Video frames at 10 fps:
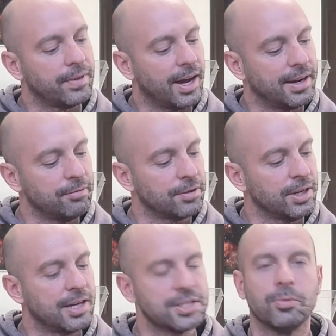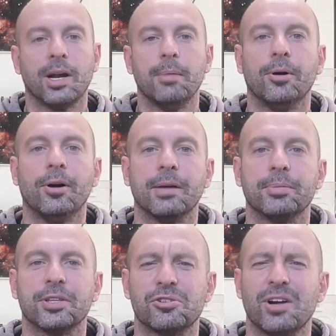I didn't realize it when I bought it,
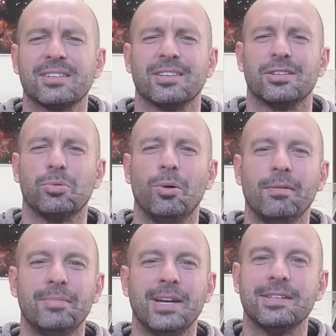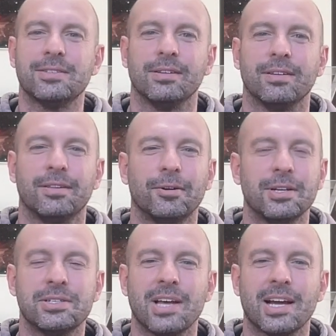but the track's like 12 minutes and
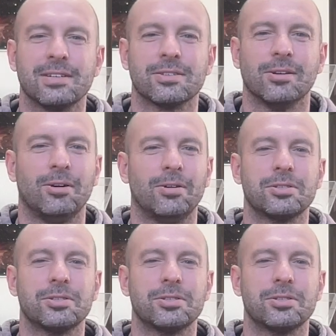30 seconds long.